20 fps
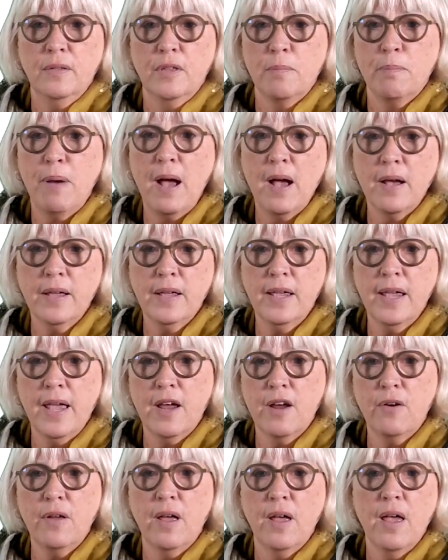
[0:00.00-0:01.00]
the parking
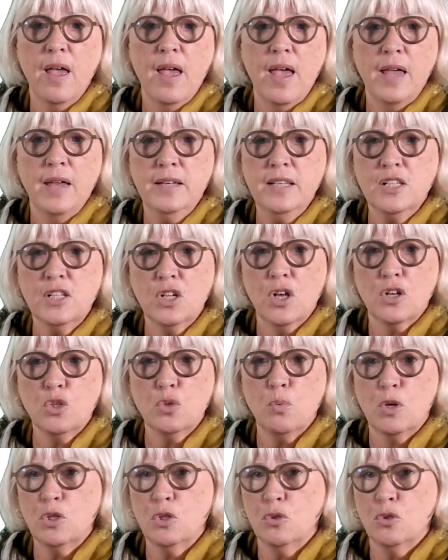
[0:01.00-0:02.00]
area and discuss
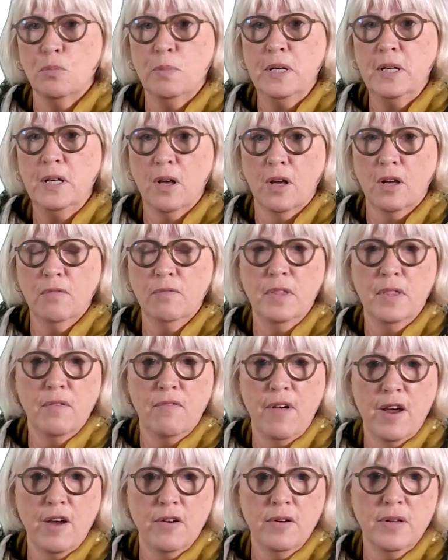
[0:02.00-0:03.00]
what should be done with the
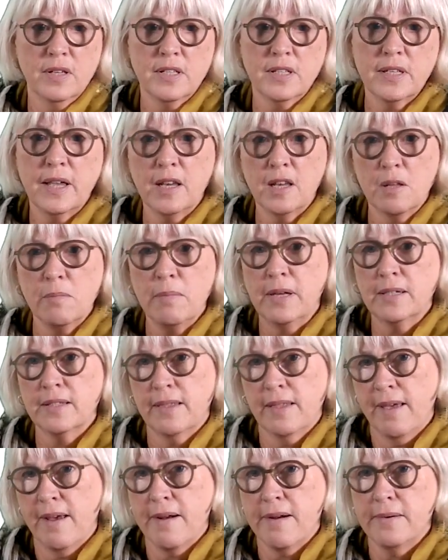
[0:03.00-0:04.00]
various elements
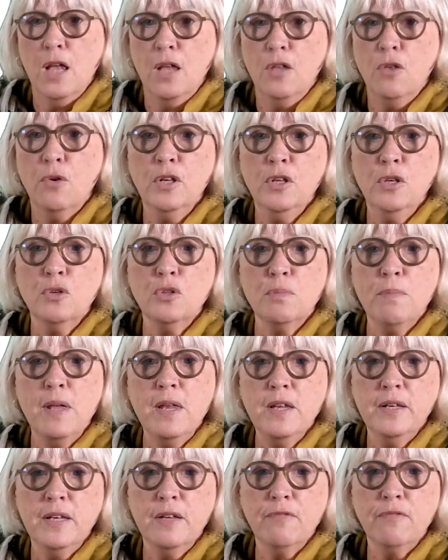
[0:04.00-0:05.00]
there. You can use many
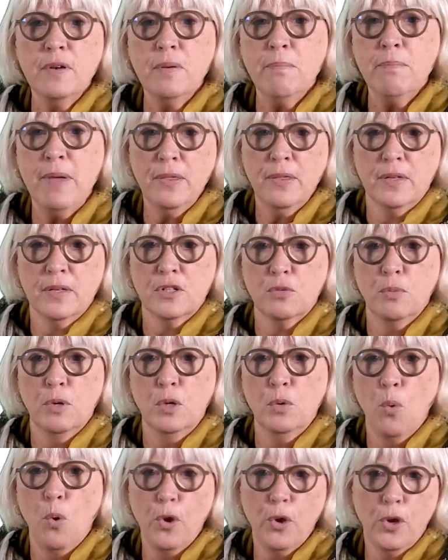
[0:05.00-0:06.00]
different methods
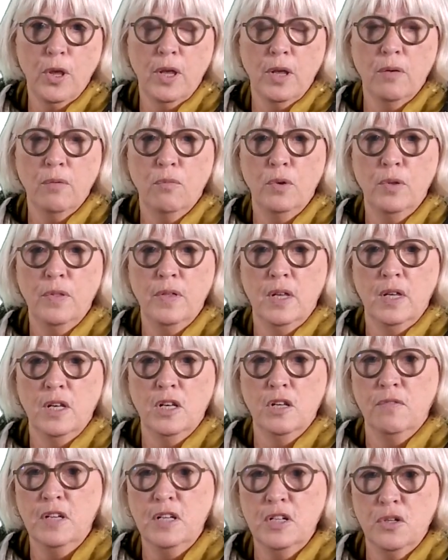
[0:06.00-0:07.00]
when working with the
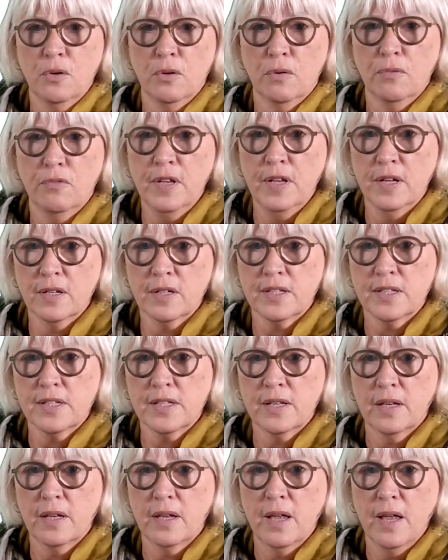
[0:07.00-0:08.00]
individual fields.
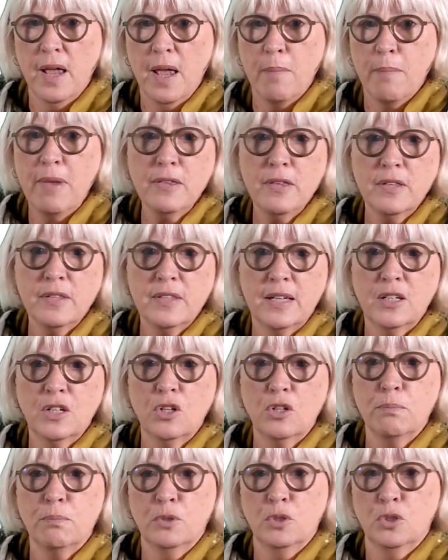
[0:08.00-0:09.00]
Methods that
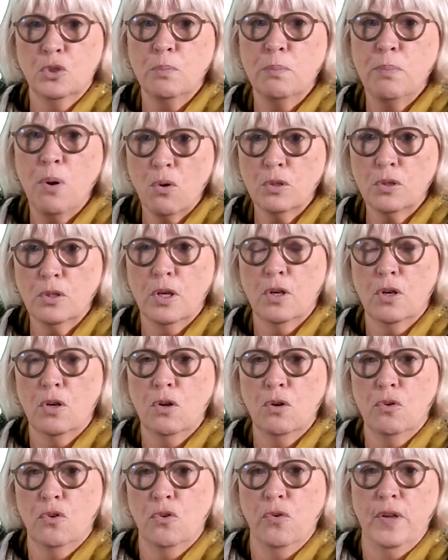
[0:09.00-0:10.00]
can support
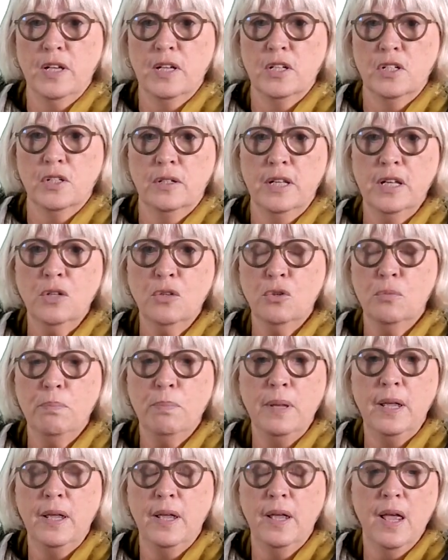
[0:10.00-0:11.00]
co-creation. It could
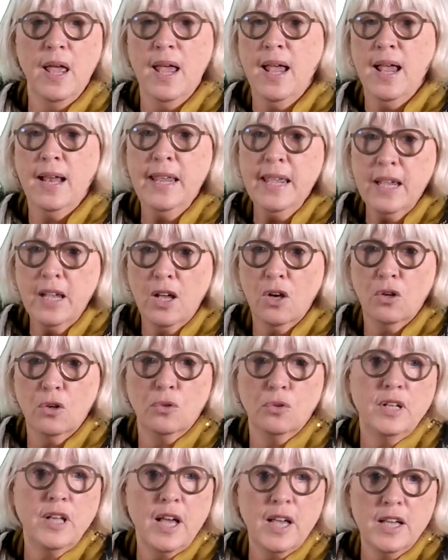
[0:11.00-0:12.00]
be Lego,
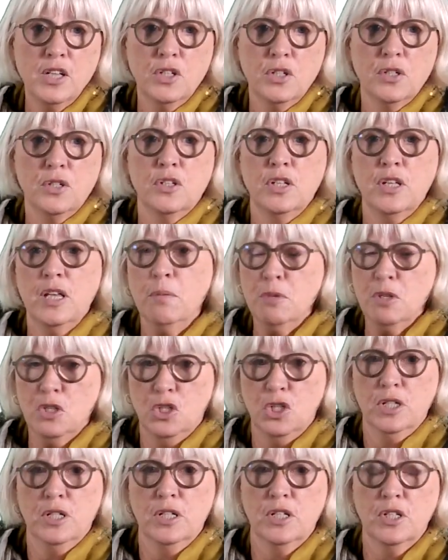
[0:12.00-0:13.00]
dices,
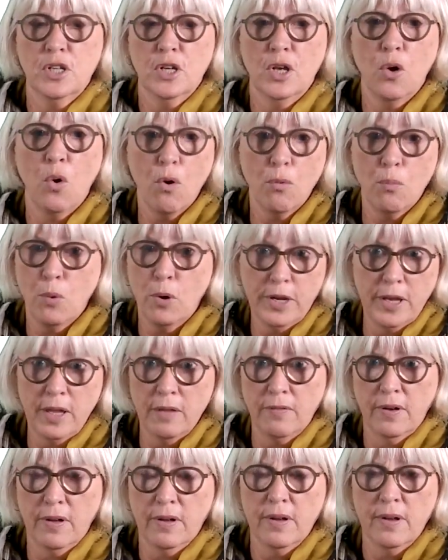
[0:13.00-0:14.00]
images, or
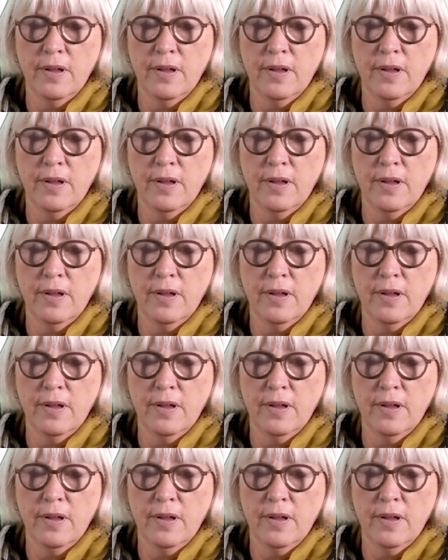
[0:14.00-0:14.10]
whatever.